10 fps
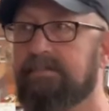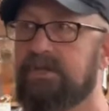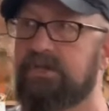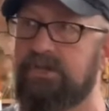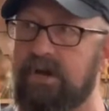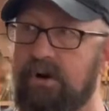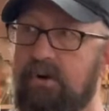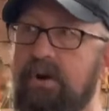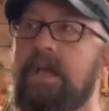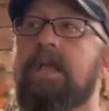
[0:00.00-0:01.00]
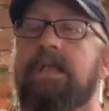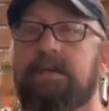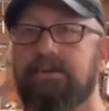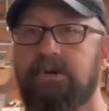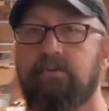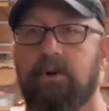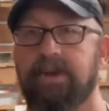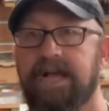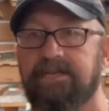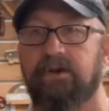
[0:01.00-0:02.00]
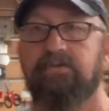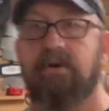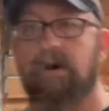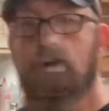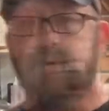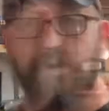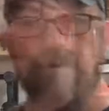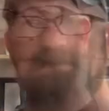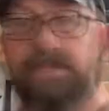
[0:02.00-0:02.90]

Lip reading: So let me show you what we got so far. Okay,